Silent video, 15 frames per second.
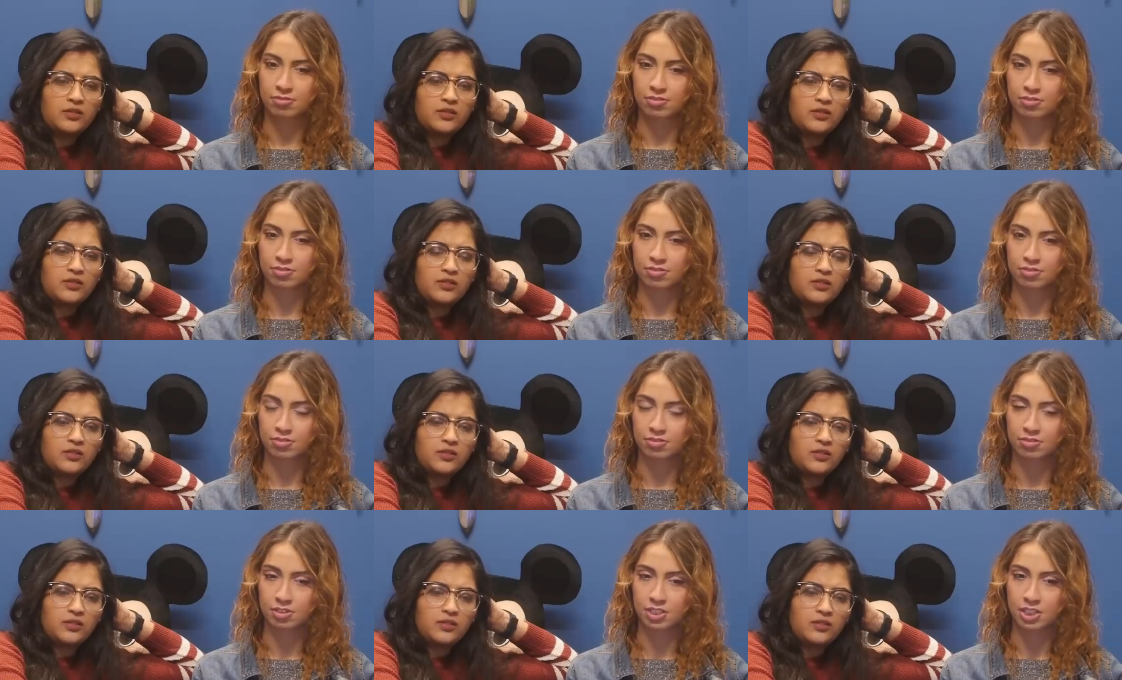
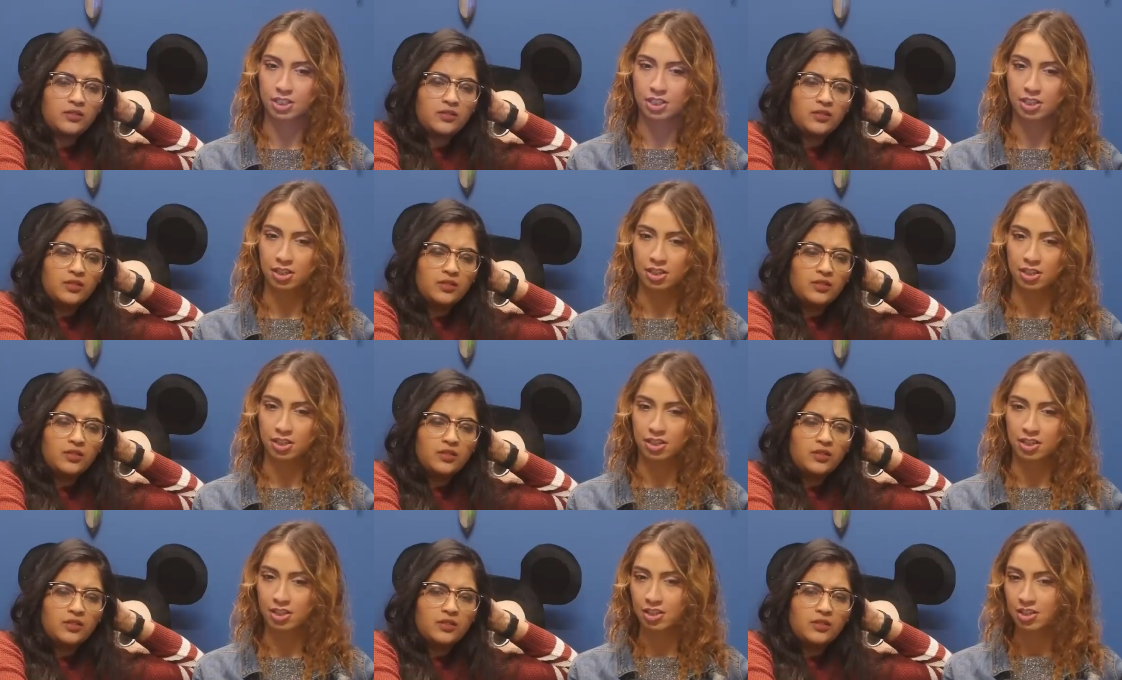
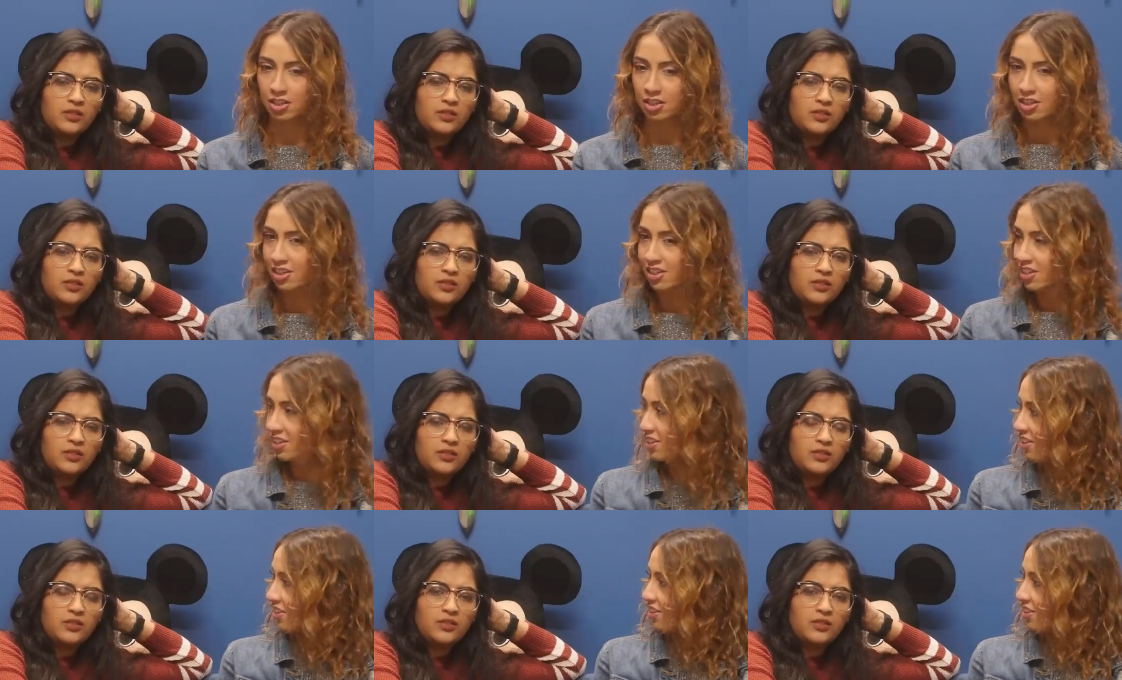Nobody speaks.